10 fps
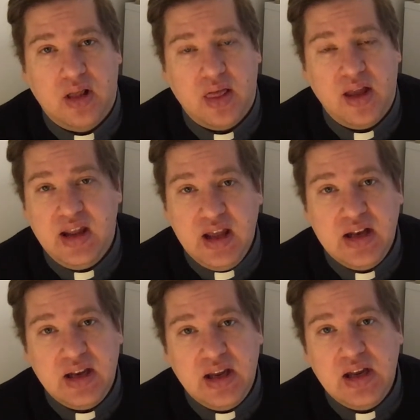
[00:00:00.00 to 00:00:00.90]
That he
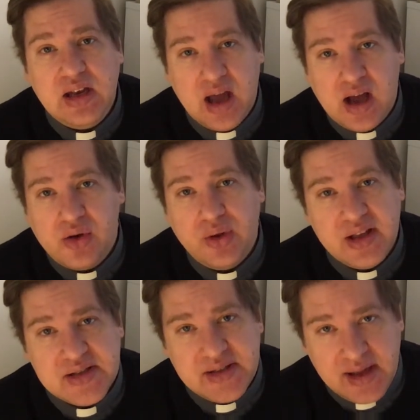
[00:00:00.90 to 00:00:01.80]
indeed now
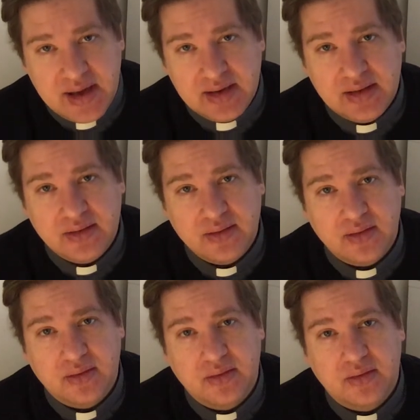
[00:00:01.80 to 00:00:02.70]
is dead.
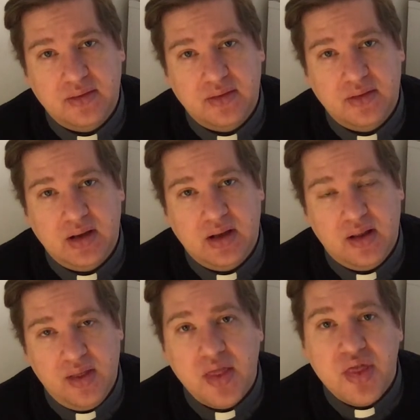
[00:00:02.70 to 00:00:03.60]

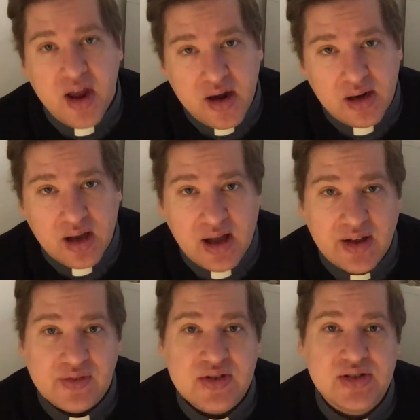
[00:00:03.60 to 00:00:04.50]
That their
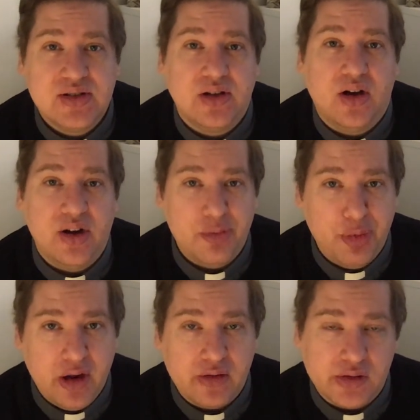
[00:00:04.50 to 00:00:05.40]
lives are in
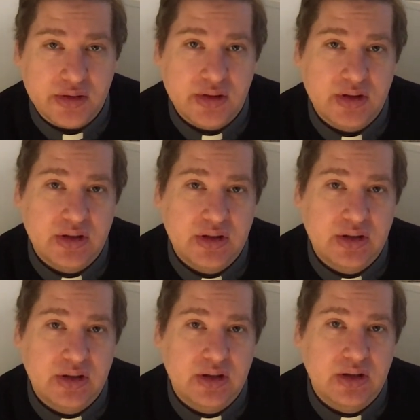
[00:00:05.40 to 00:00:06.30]
peril.
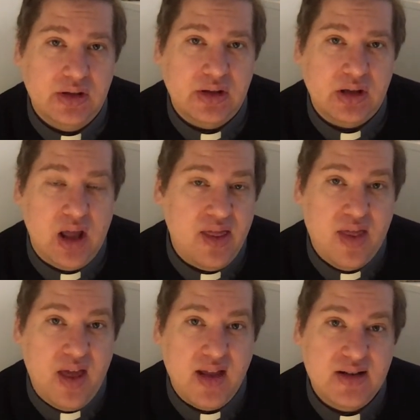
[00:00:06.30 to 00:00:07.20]
And
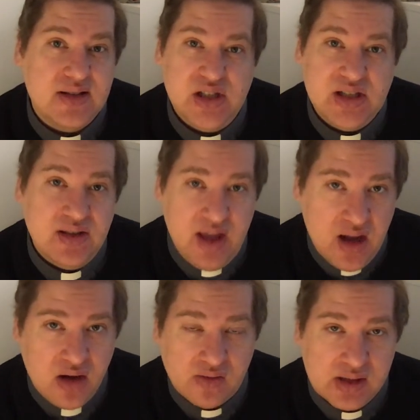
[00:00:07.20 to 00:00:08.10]
that is just the
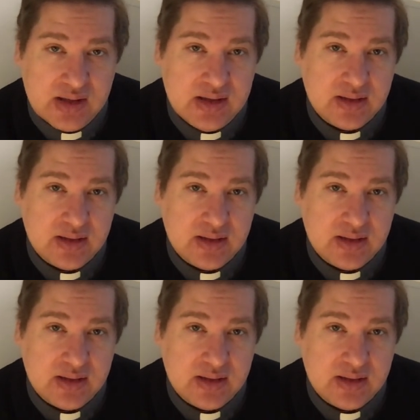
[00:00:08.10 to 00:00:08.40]
end of it.